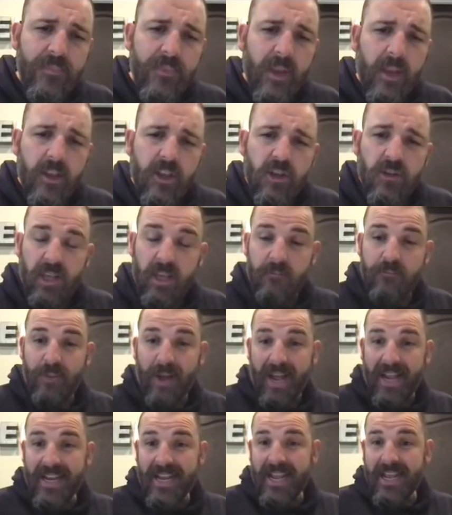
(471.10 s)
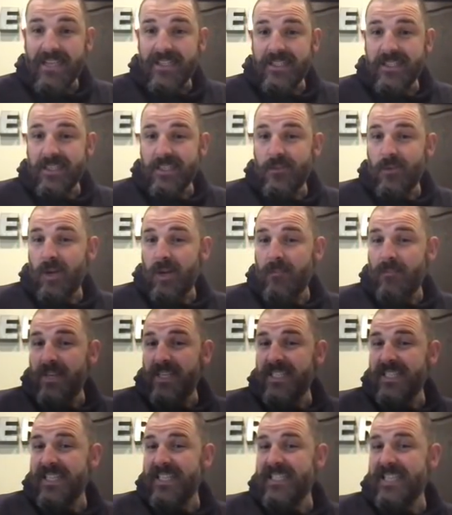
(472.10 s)
You think Binance doesn't want a
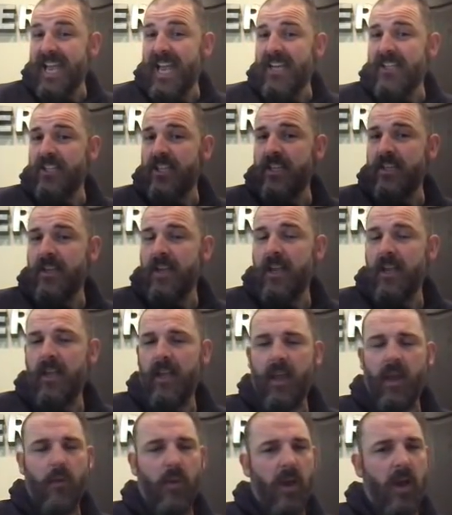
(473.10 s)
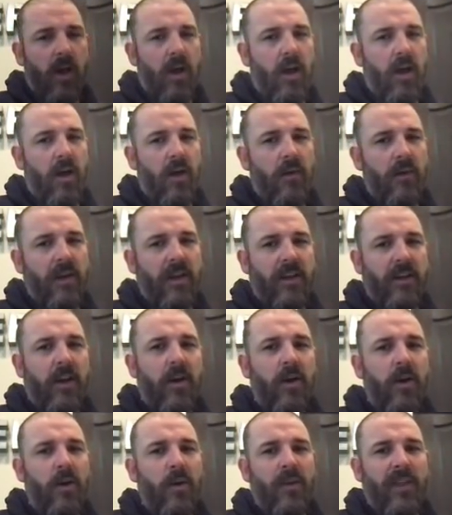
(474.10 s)
piece of this action? And we already
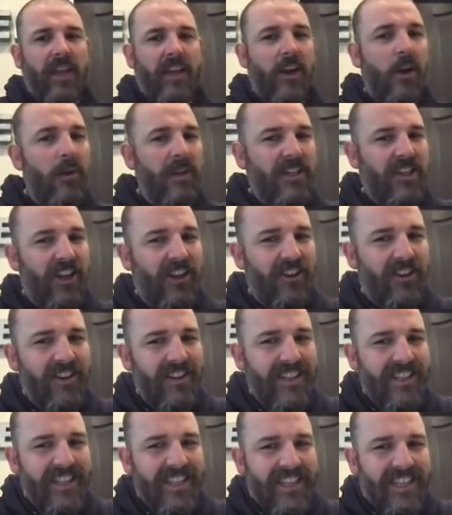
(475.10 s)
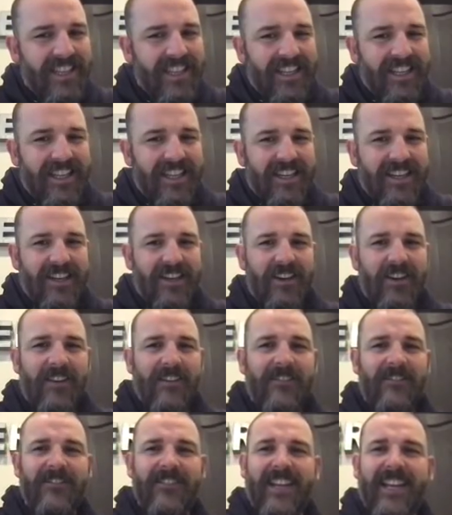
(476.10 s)
know they know each other.
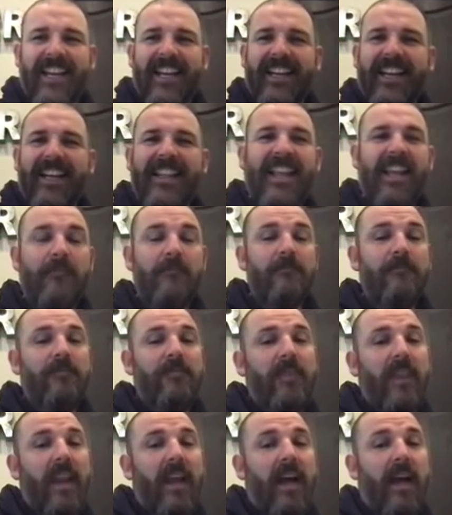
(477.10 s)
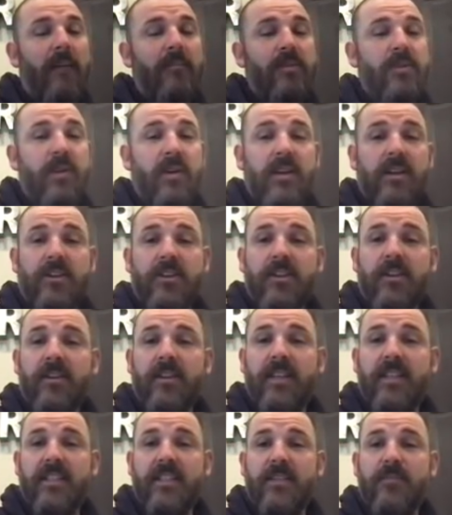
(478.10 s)
Oh, man. I'm pretty sure
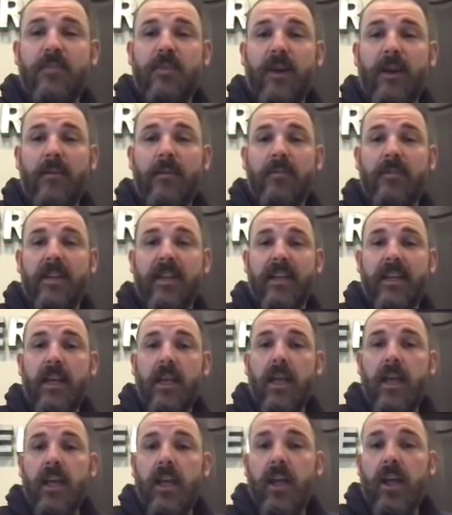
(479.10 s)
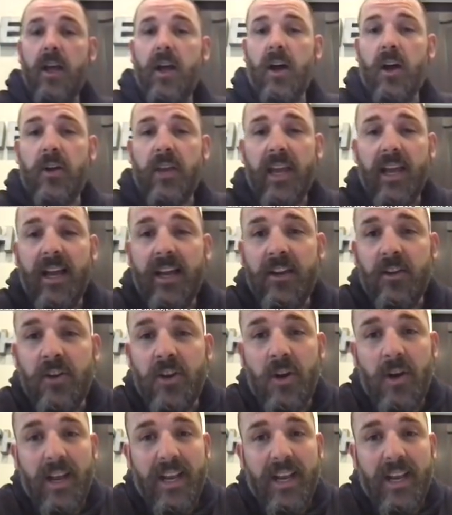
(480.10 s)
this is probably, okay, I don't know.